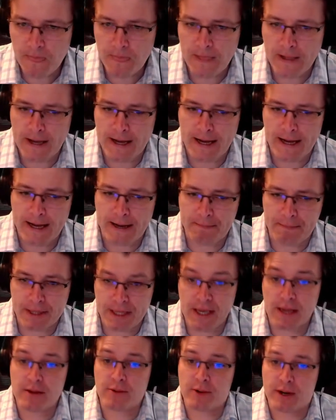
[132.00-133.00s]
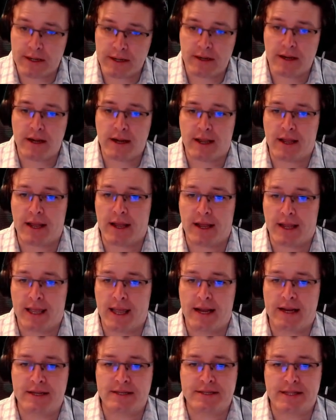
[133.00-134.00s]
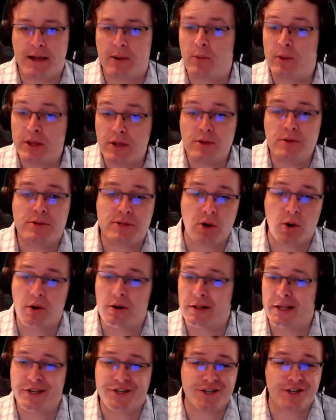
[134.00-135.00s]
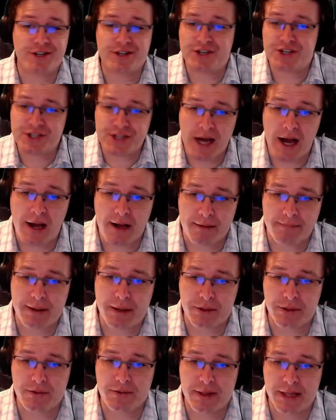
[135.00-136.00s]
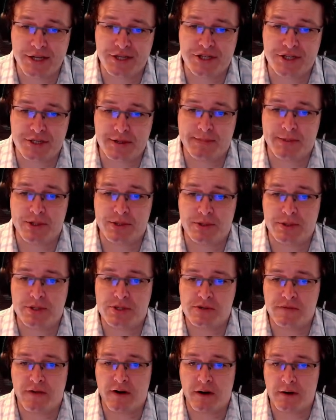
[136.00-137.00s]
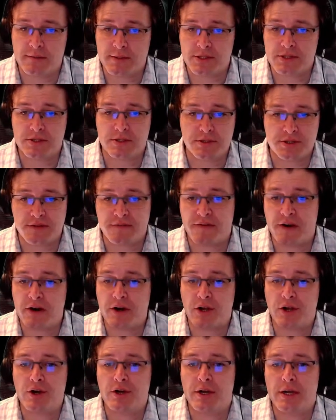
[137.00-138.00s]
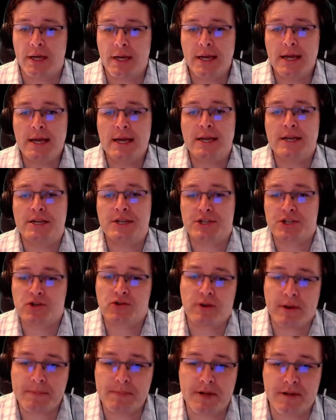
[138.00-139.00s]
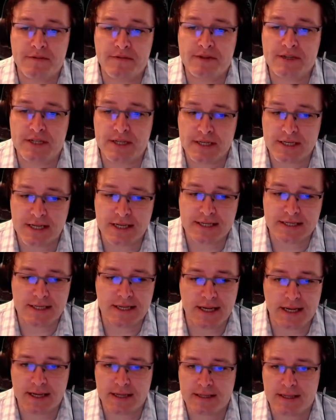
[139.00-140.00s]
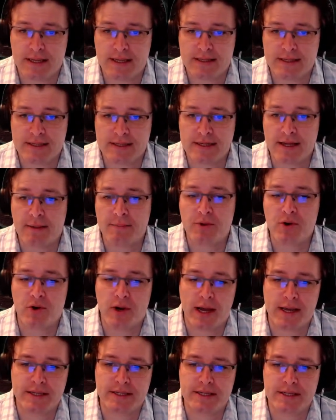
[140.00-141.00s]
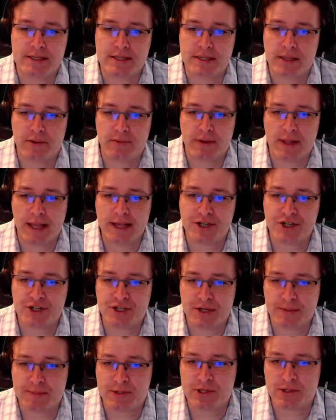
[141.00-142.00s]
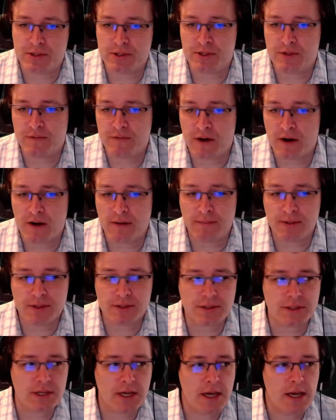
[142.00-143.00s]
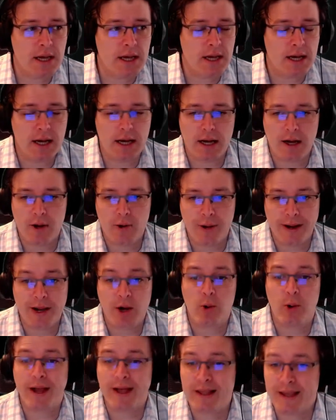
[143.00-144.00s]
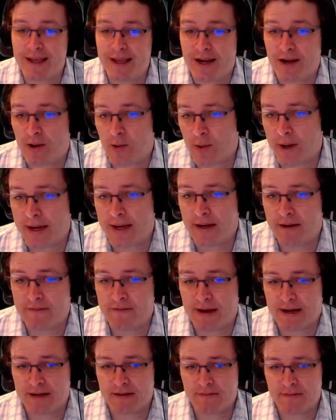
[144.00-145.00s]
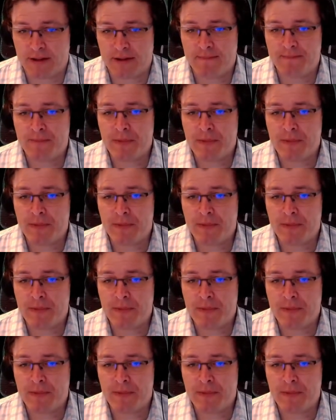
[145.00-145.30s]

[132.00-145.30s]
but the other one, again, is that we use correlation to just talk about the relationship between two variables. So it's a very good descriptive statistic. It summarizes the relationship between two variables quite quickly and quite effectively.